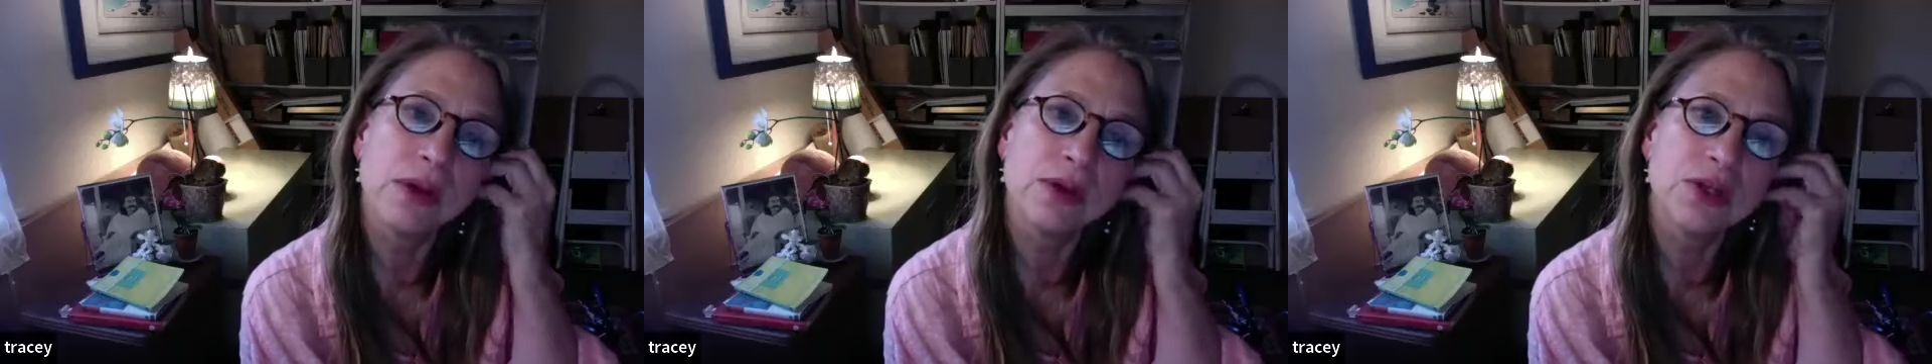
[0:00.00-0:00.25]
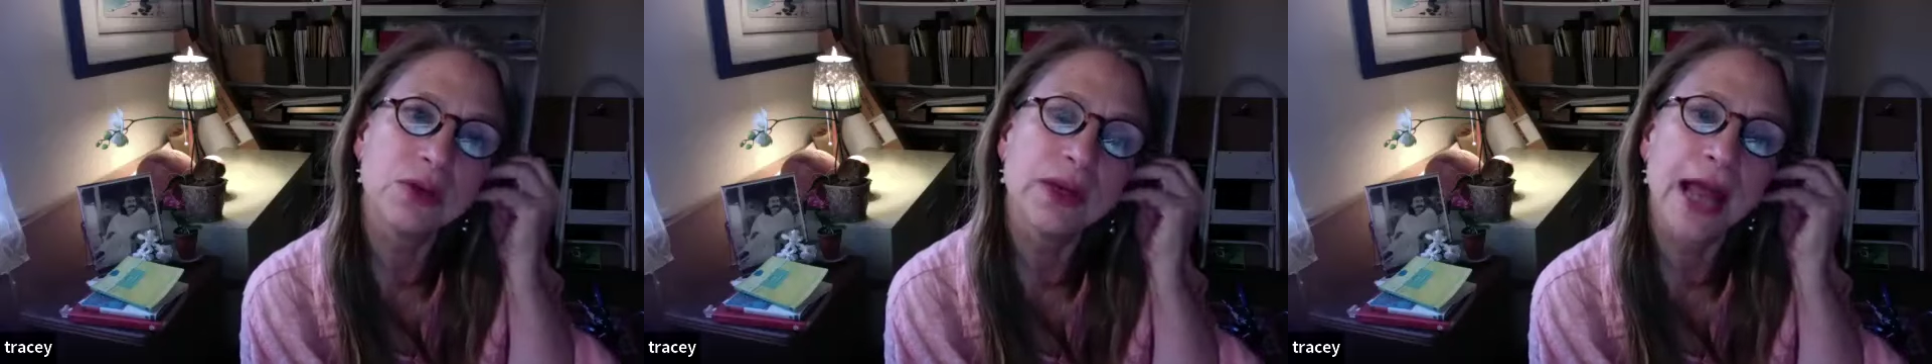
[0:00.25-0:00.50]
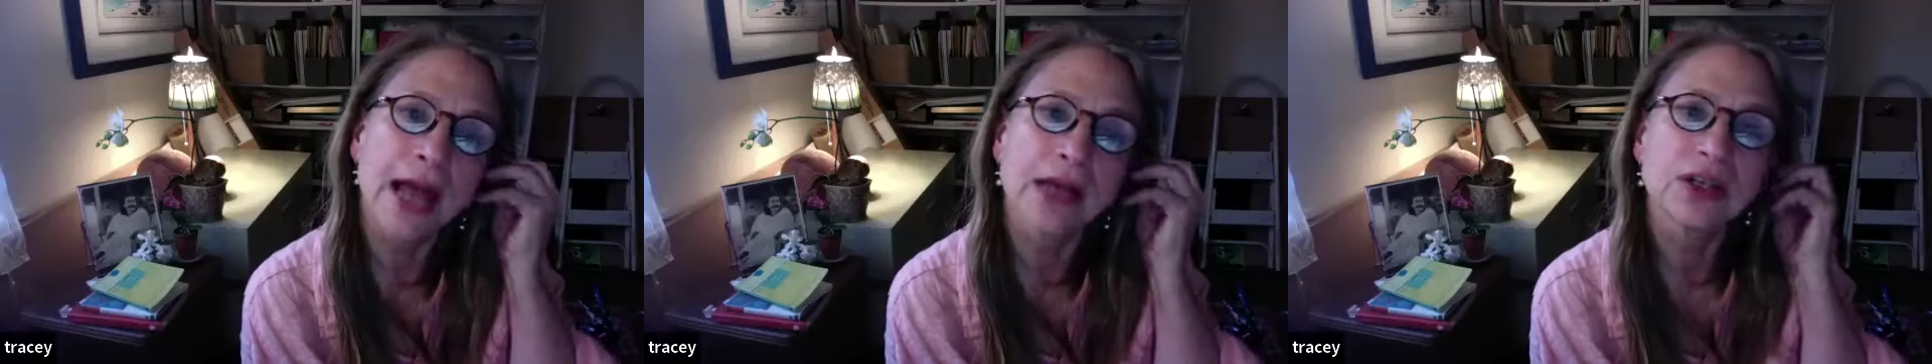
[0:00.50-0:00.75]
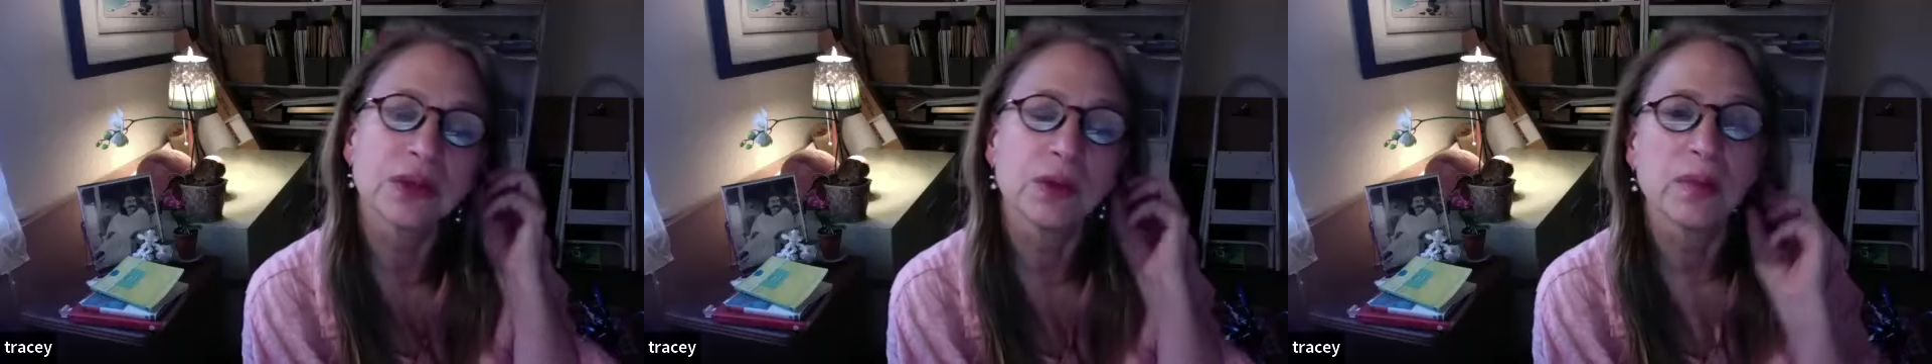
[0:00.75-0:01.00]
do an
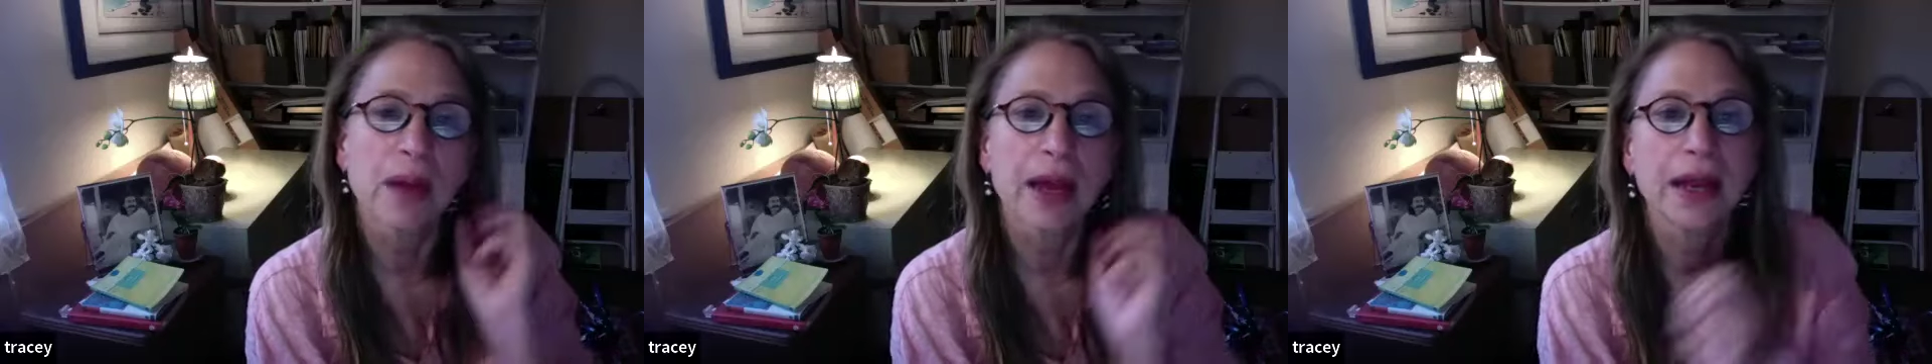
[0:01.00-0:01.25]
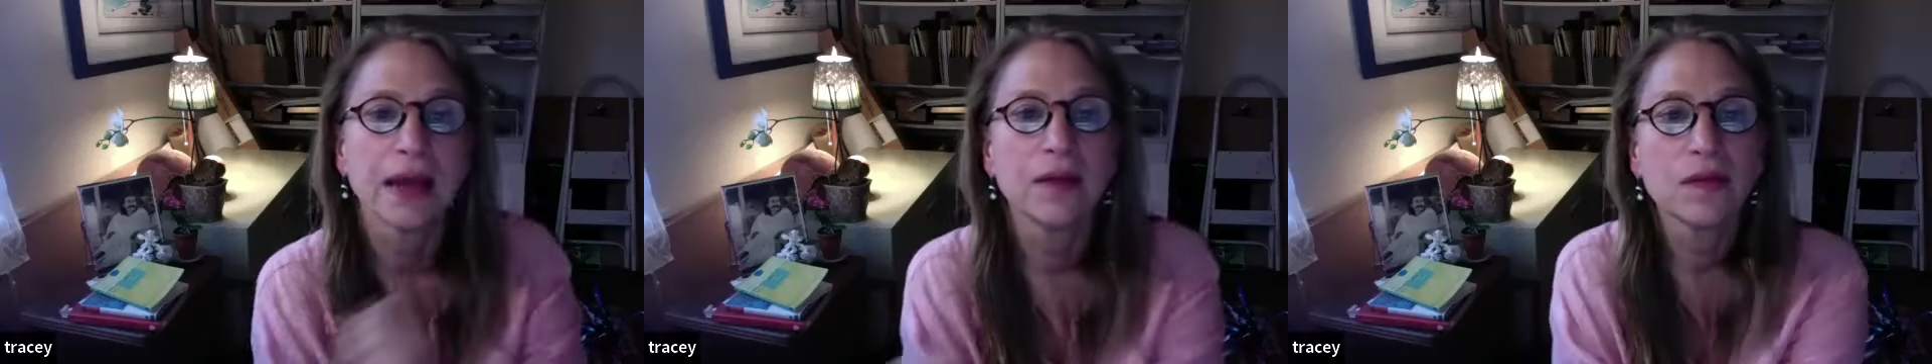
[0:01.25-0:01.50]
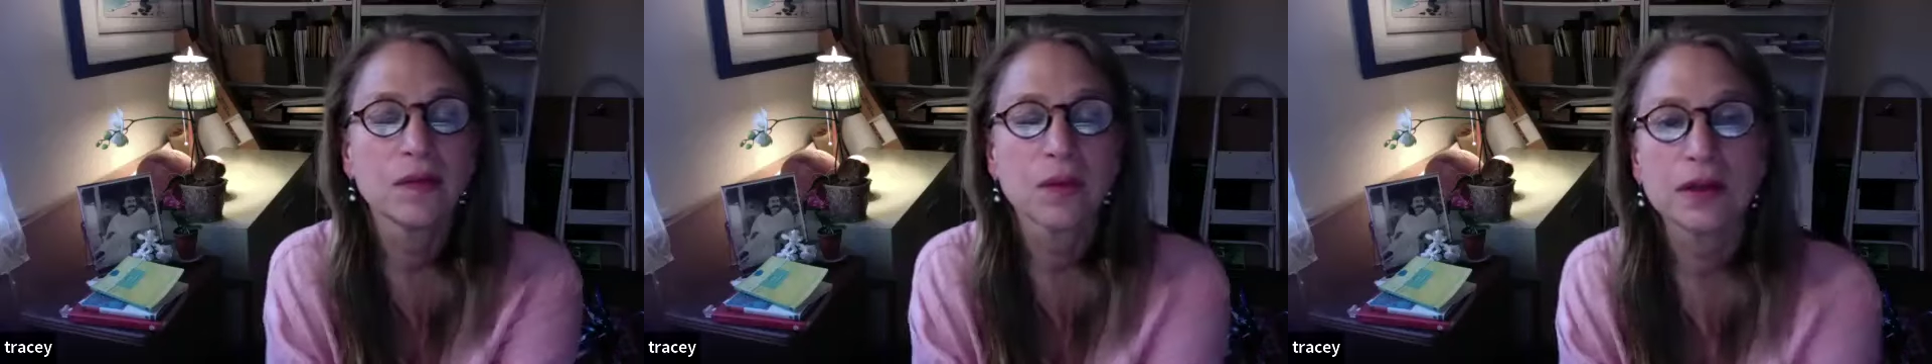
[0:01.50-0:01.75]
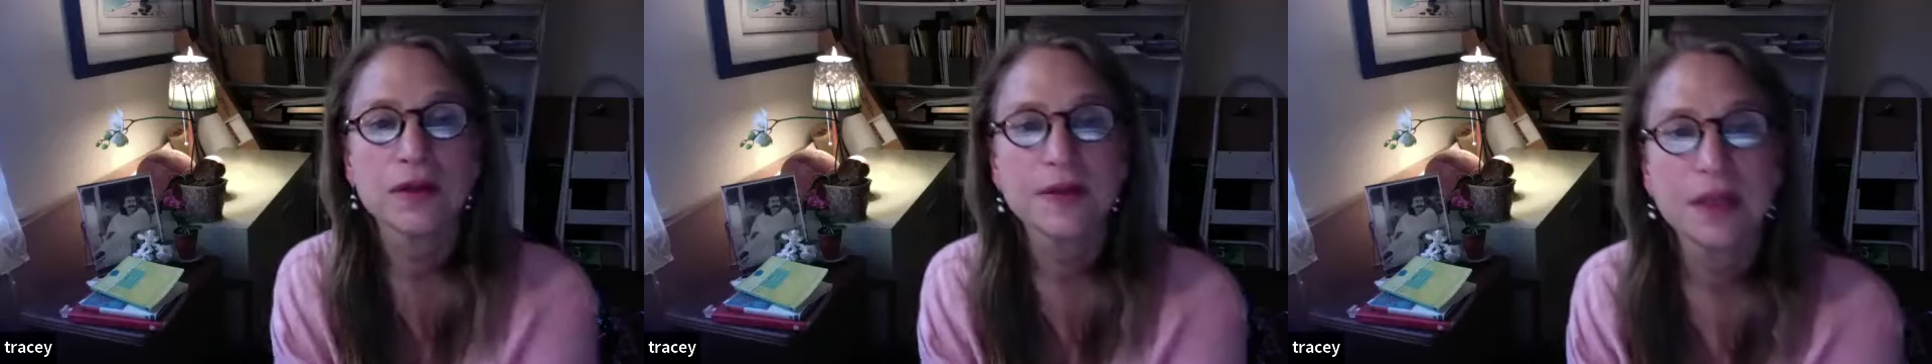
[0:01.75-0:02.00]
action with my hands
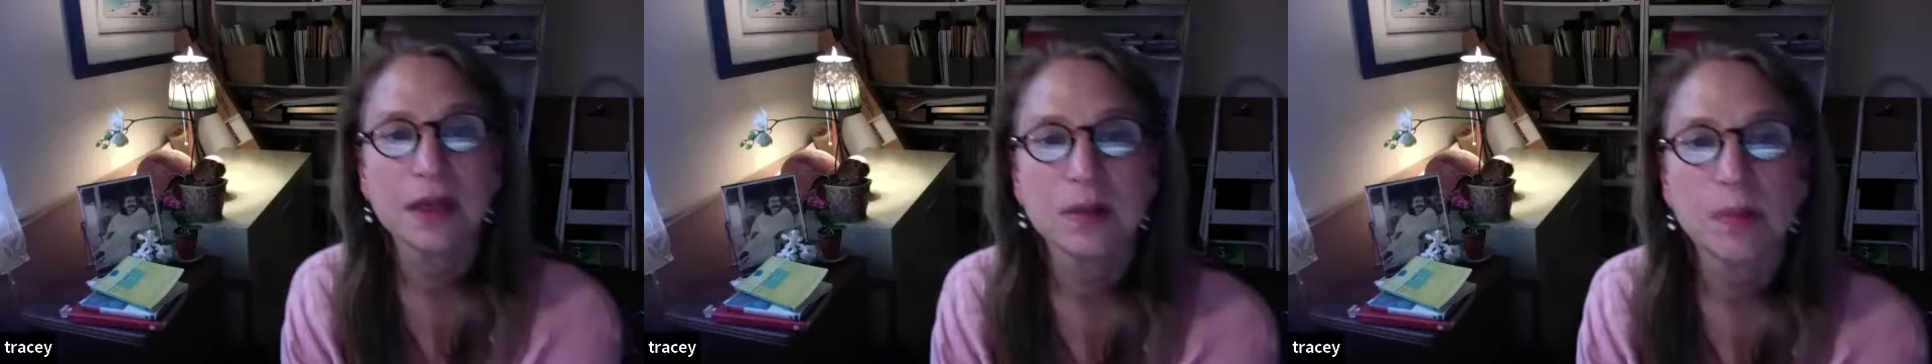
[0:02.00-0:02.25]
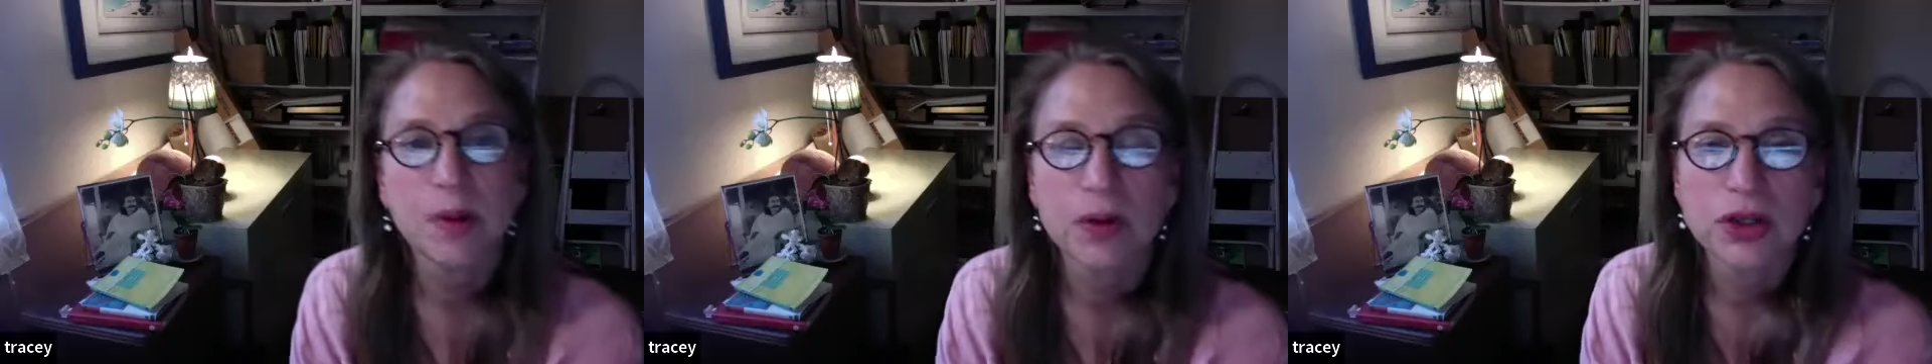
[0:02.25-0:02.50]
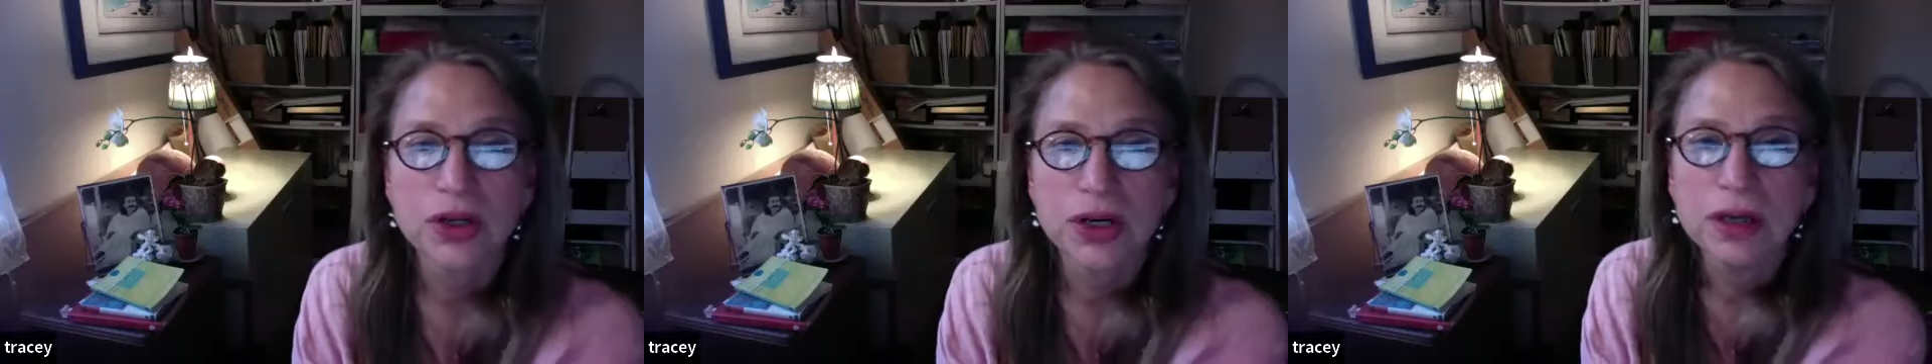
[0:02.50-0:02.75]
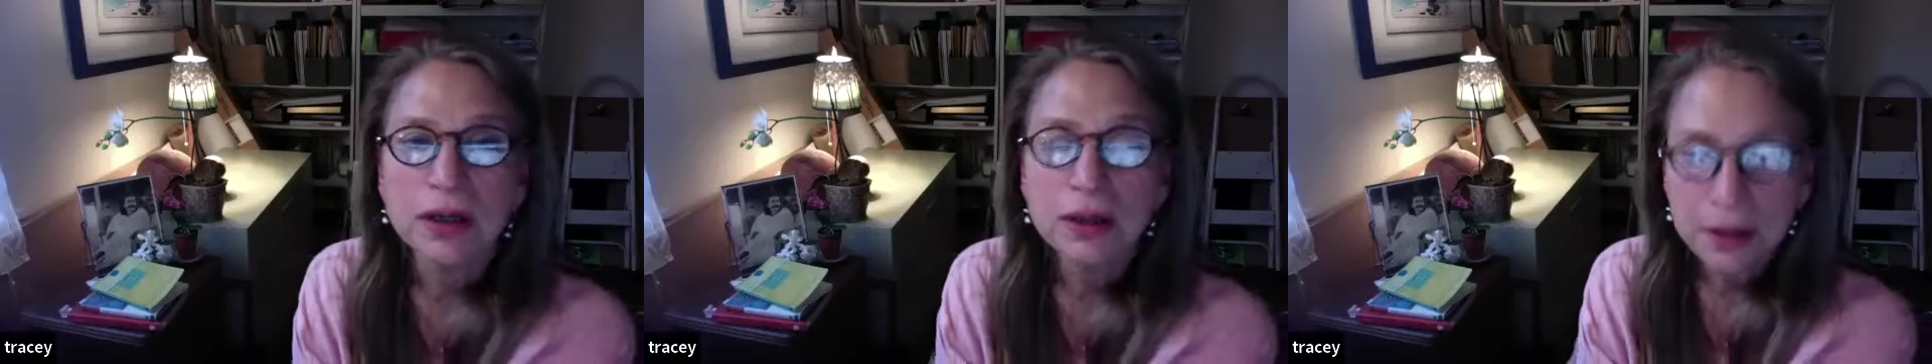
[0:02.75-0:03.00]
while listening to poetry.